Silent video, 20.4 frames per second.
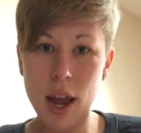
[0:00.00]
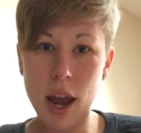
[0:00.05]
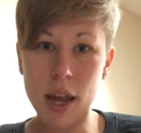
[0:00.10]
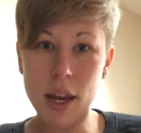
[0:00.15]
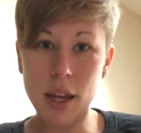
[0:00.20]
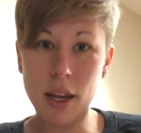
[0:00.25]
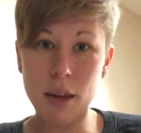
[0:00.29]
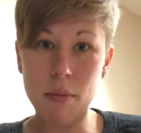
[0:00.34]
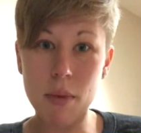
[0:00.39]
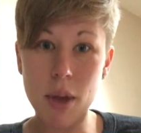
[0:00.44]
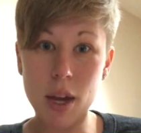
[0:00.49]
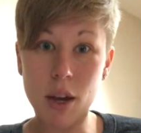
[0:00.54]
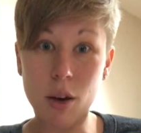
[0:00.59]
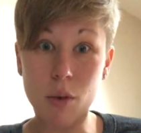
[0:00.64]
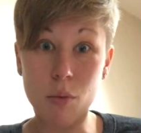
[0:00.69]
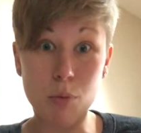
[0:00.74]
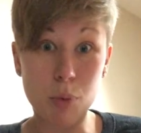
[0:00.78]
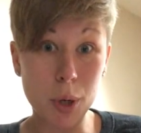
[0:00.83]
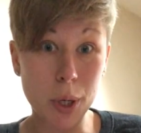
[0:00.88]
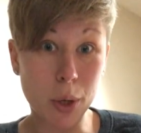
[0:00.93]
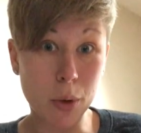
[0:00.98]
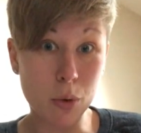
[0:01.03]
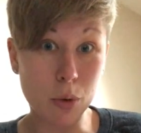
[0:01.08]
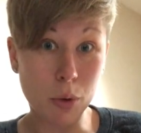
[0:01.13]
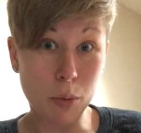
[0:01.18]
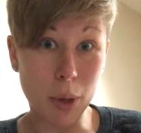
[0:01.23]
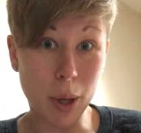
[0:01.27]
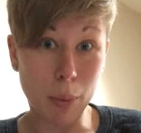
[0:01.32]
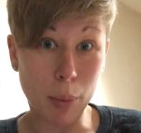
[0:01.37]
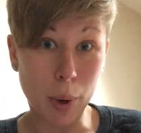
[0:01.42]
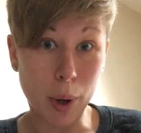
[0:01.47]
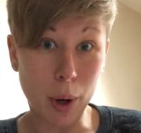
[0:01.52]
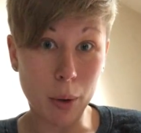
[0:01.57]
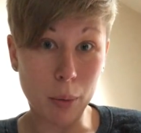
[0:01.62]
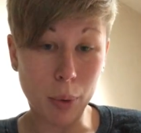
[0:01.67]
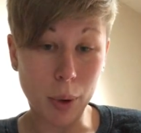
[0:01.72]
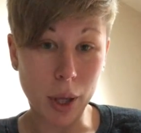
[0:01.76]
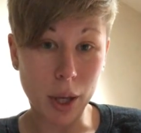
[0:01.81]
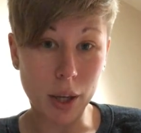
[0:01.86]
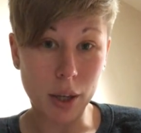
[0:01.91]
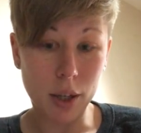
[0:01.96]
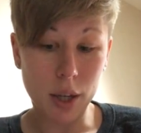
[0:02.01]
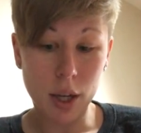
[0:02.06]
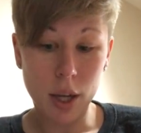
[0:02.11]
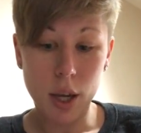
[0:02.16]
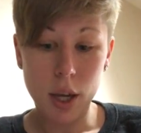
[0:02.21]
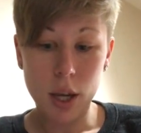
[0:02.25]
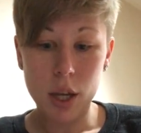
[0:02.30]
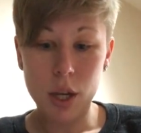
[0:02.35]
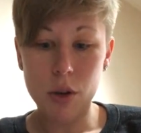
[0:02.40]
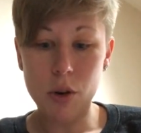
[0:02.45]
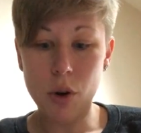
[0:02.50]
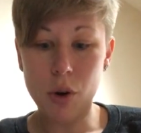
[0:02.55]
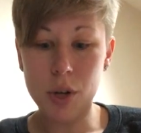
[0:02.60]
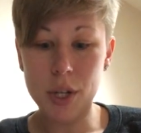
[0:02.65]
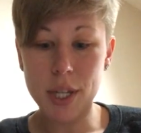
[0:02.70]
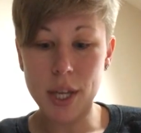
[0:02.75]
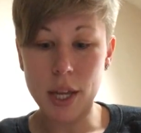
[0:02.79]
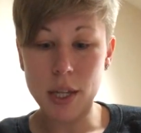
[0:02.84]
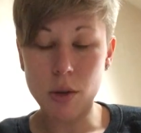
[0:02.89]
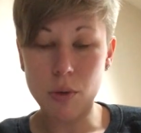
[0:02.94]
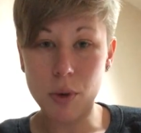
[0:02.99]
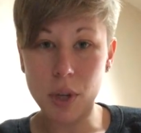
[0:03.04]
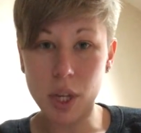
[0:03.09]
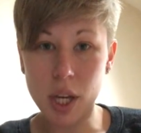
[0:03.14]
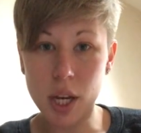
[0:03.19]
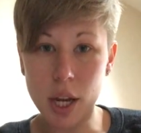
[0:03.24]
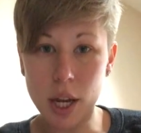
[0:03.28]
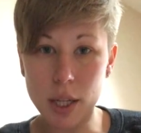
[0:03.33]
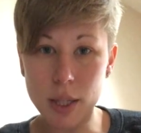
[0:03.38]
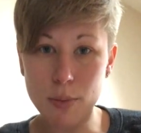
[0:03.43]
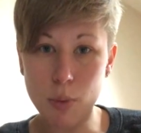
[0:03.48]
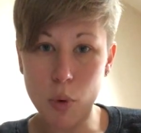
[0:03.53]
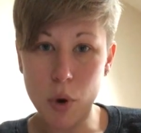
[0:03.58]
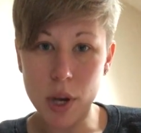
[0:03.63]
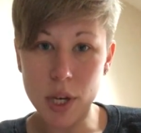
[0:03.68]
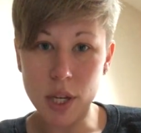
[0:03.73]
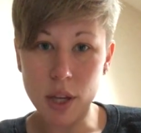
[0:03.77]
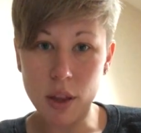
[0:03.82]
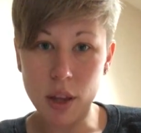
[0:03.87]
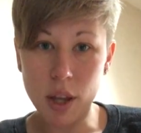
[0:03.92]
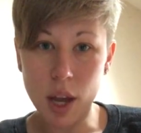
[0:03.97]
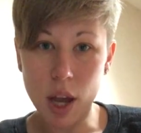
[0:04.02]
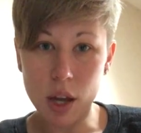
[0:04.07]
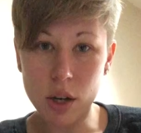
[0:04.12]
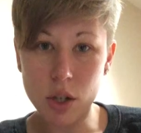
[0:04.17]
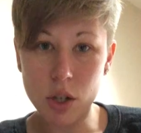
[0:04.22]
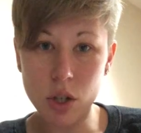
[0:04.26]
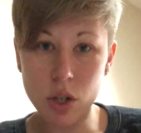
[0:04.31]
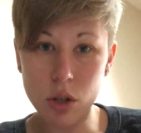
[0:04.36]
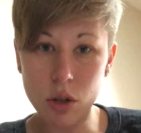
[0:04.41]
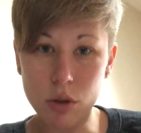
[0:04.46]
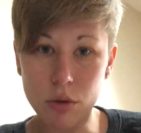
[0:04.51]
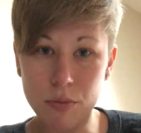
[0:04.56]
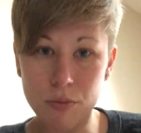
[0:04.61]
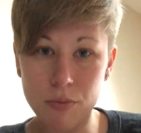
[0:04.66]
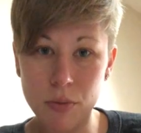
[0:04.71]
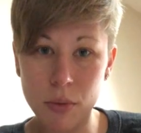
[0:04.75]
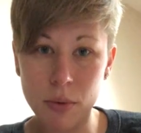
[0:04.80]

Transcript: and it can make a pretty cool paper airplane. You notice it has a really nice point on the edge too.